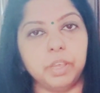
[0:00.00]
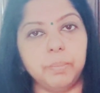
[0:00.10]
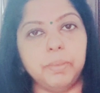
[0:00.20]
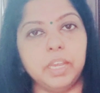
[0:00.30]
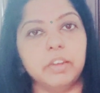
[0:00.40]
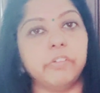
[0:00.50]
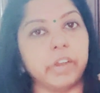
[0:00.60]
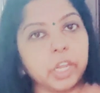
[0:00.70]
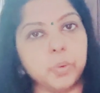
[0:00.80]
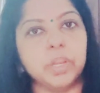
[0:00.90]
email
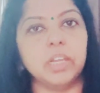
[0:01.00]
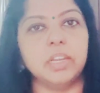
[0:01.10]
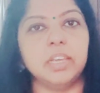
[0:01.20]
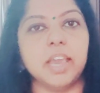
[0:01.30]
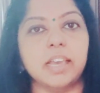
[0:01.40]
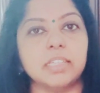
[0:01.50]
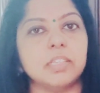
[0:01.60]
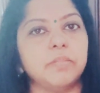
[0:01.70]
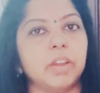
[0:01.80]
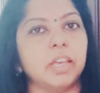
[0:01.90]
regularly,
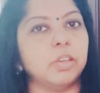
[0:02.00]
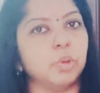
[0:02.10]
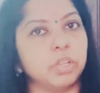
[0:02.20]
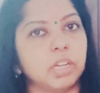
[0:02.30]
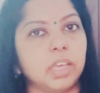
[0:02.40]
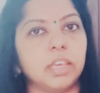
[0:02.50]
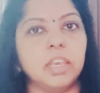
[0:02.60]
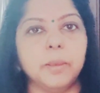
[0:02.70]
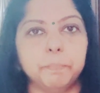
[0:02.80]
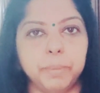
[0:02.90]
as if like you are
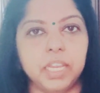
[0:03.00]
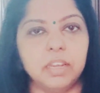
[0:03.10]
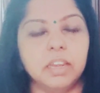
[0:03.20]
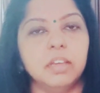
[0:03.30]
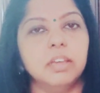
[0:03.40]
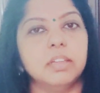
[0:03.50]
taking a pill,